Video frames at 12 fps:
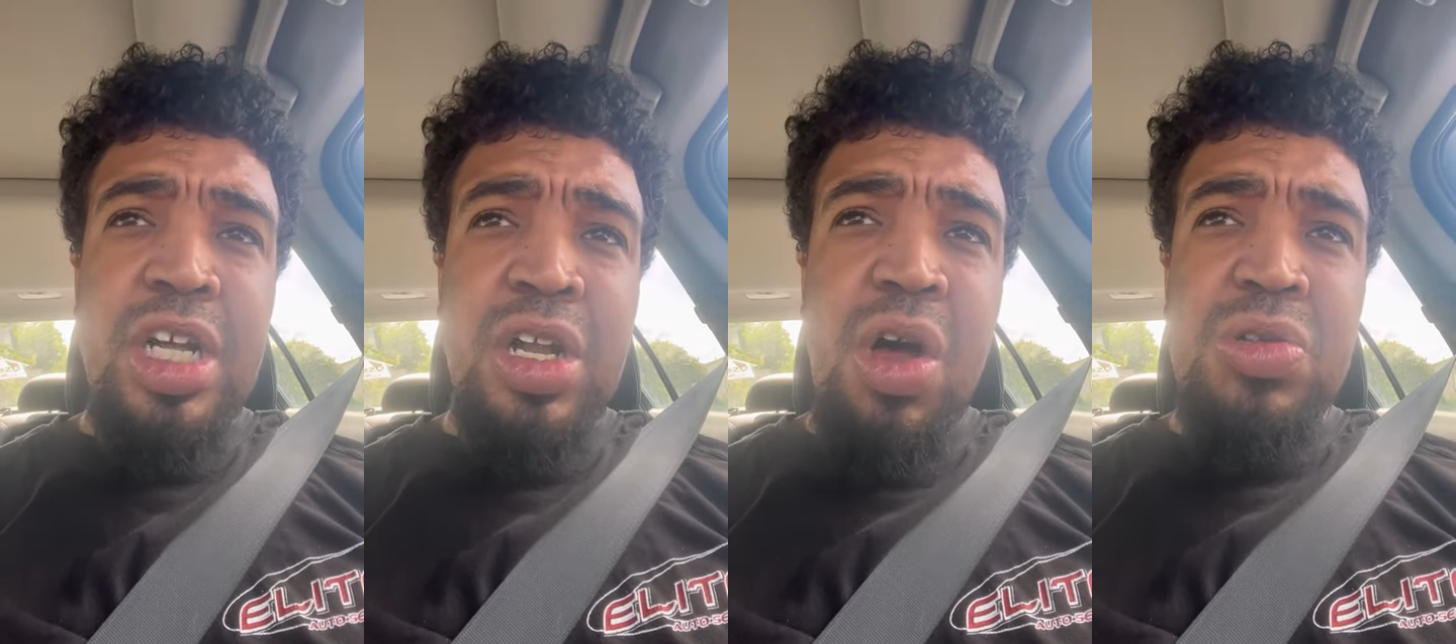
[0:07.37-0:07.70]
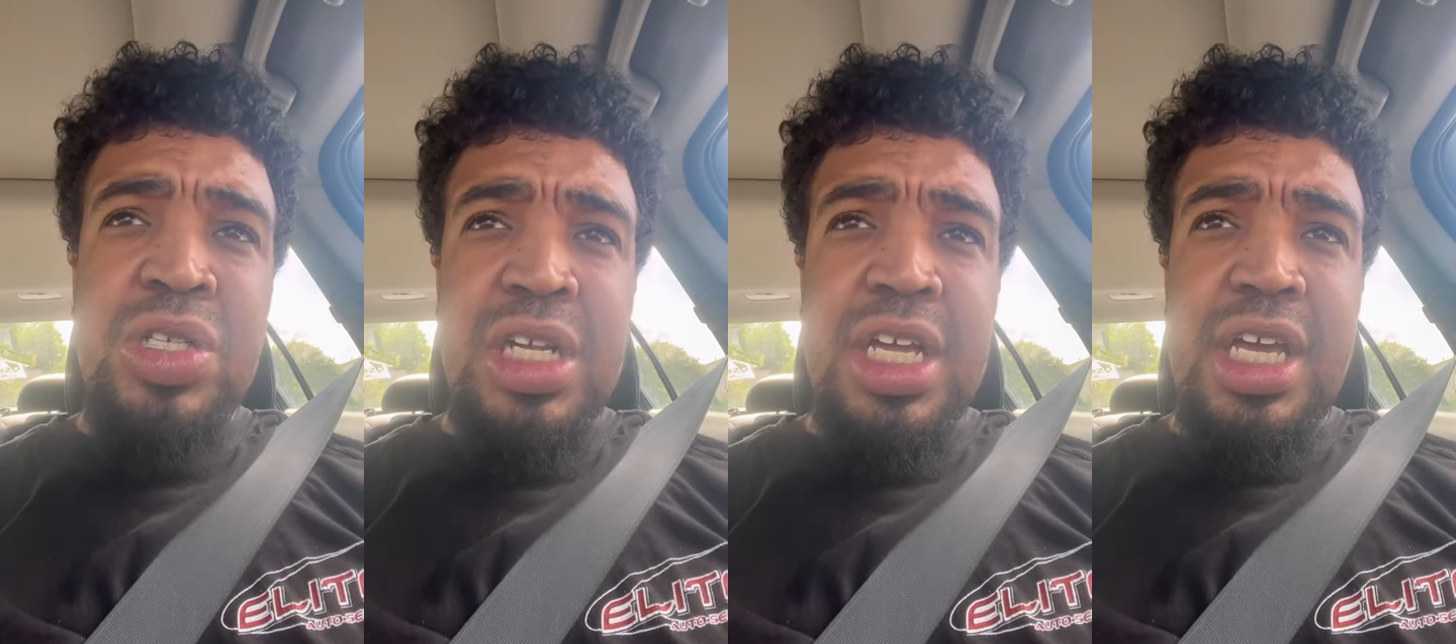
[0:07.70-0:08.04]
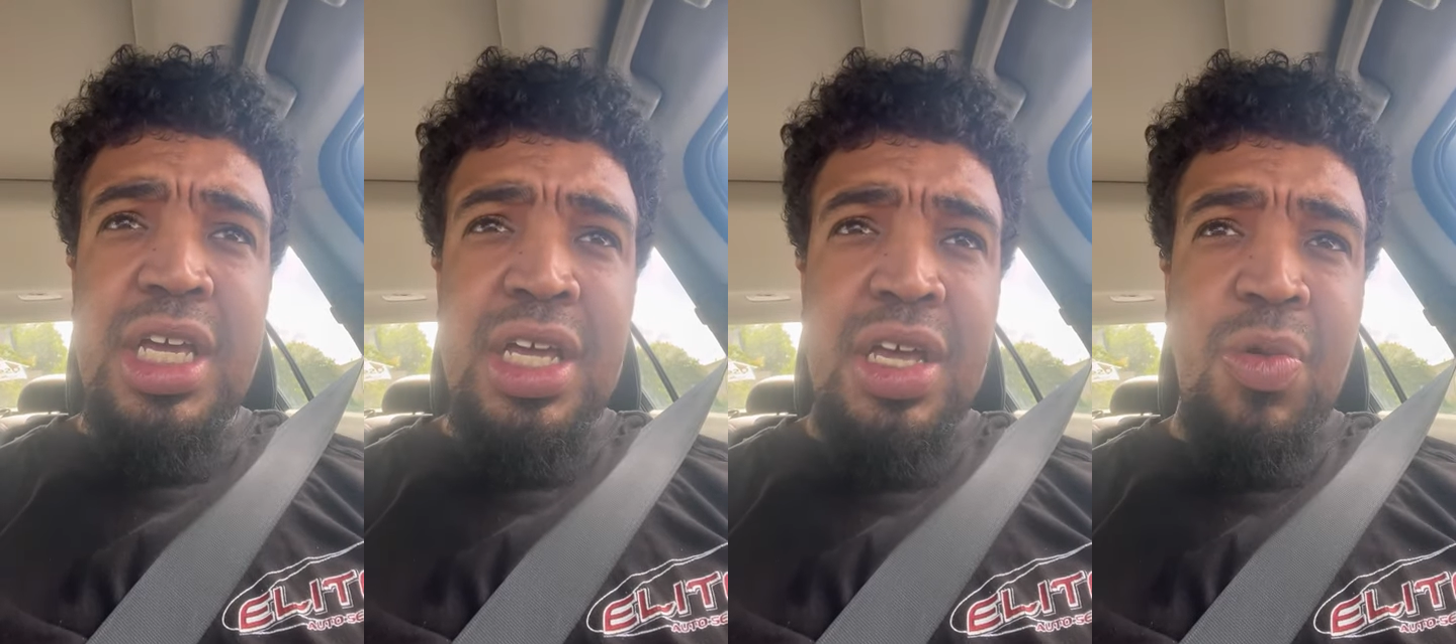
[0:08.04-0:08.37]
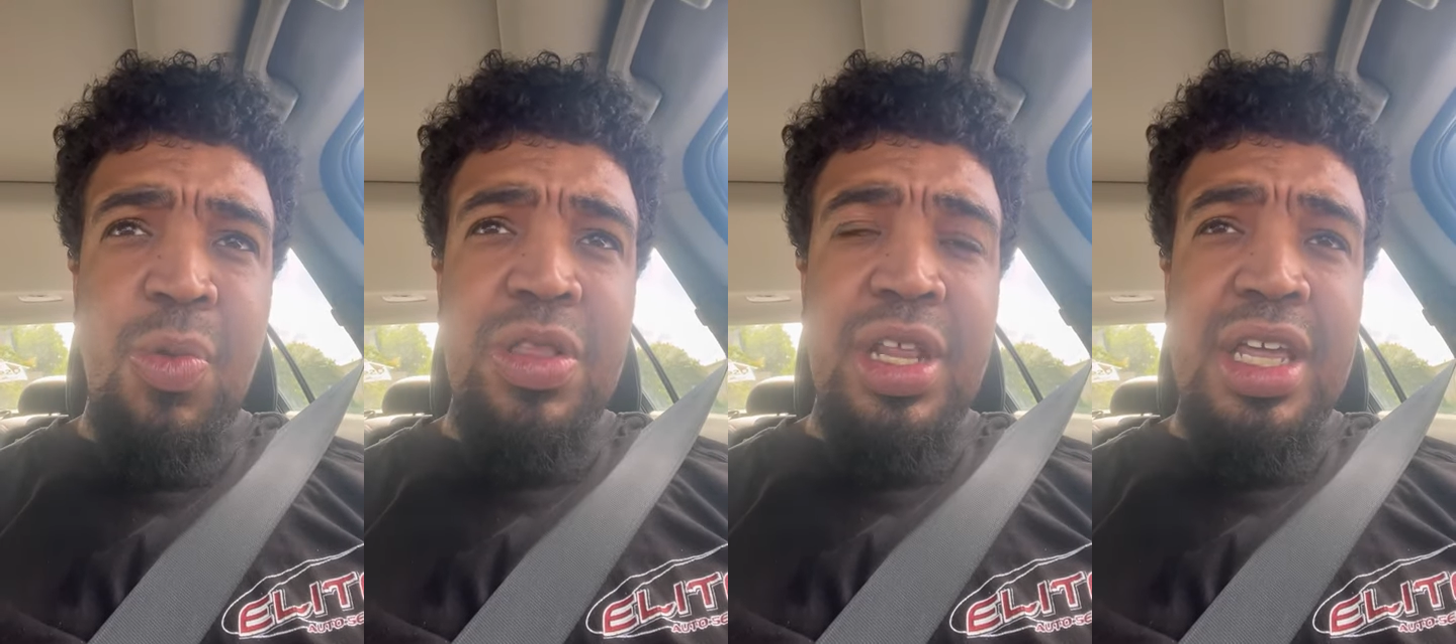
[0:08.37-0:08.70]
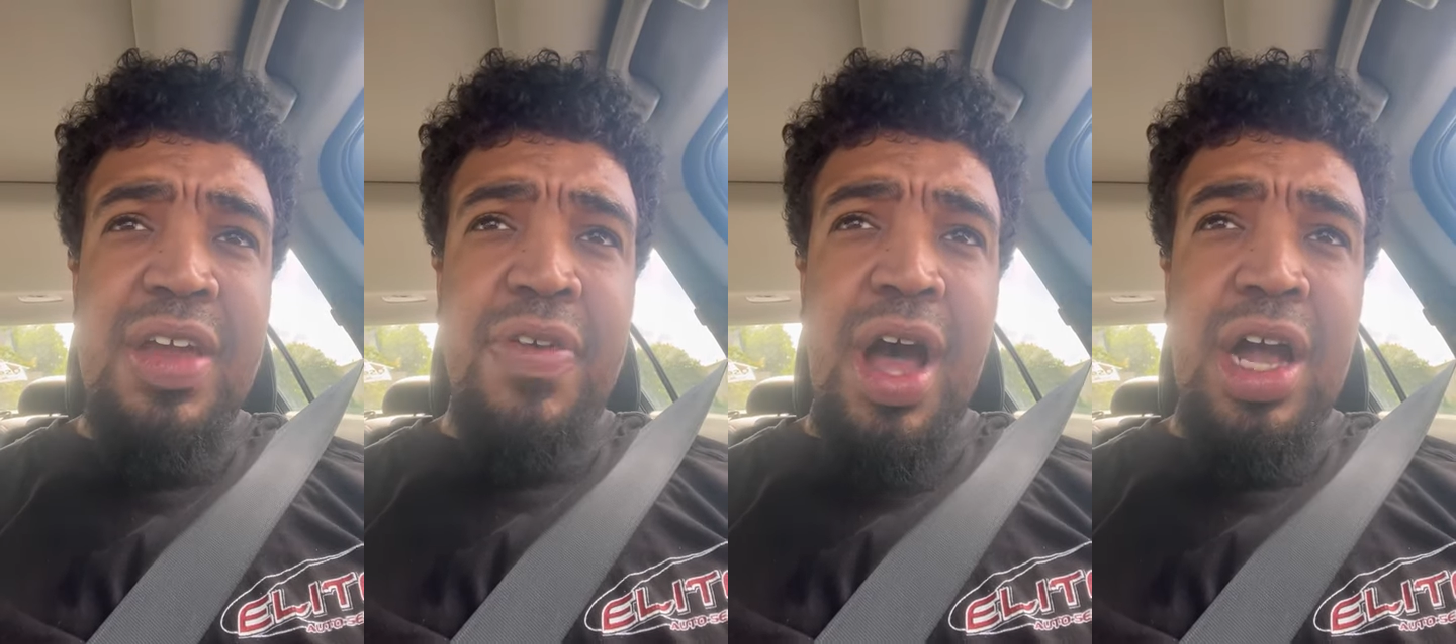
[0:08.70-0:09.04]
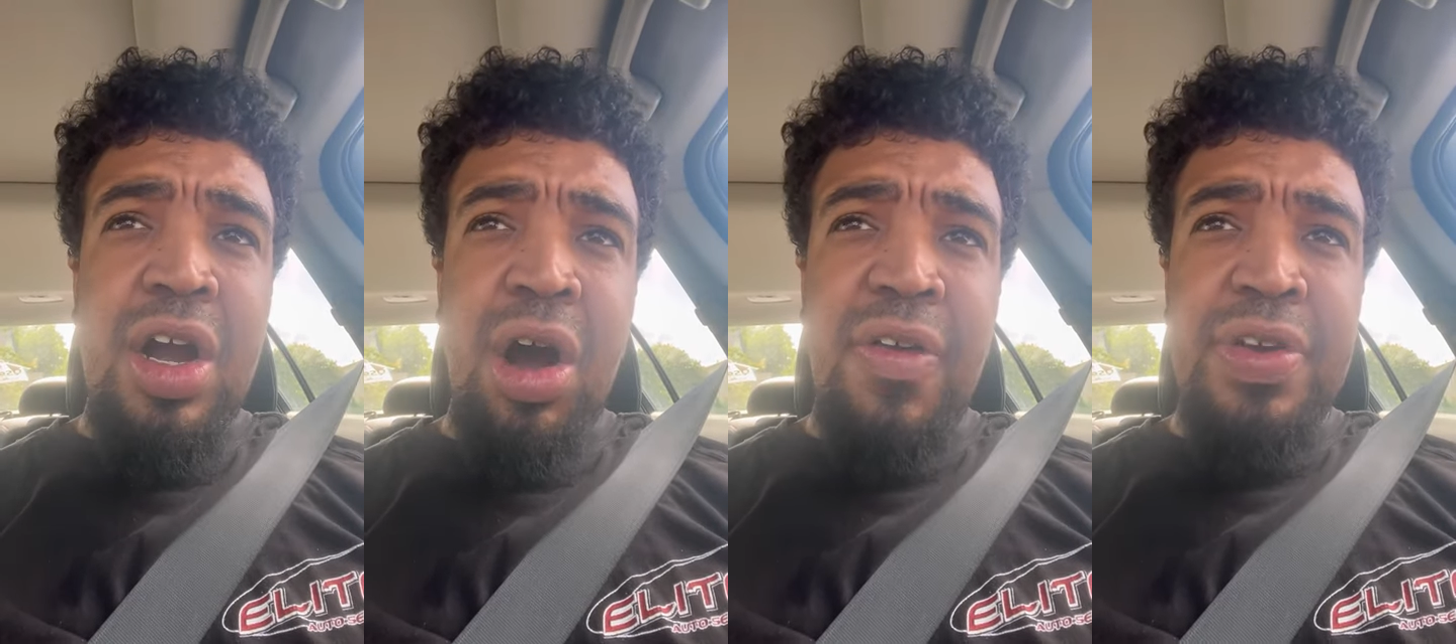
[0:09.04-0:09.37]
closely with Levi
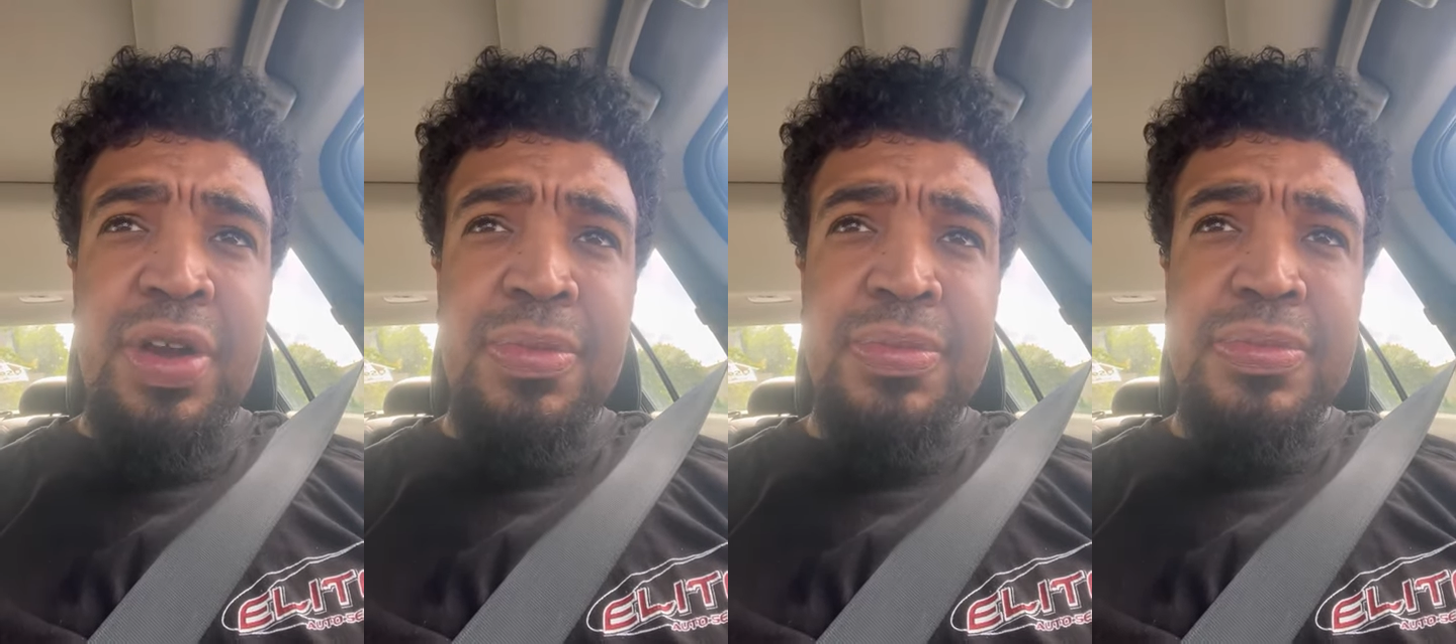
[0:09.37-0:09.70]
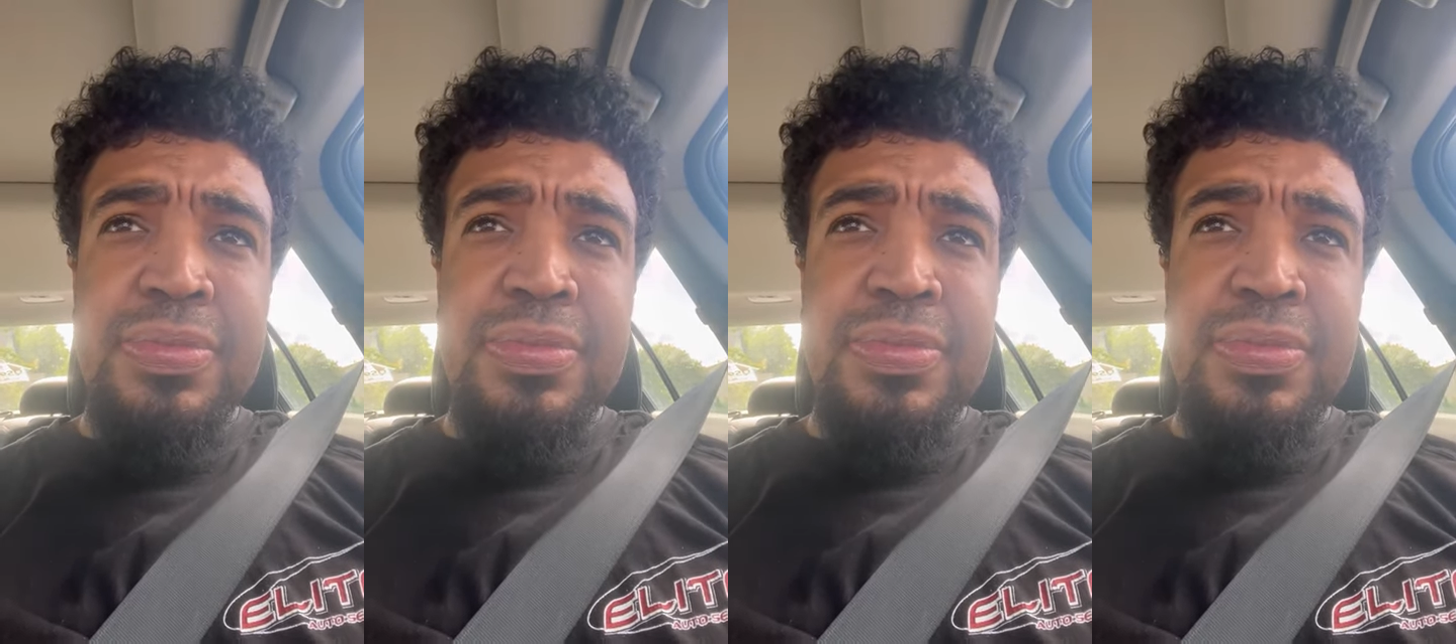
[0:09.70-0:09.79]
Coffin.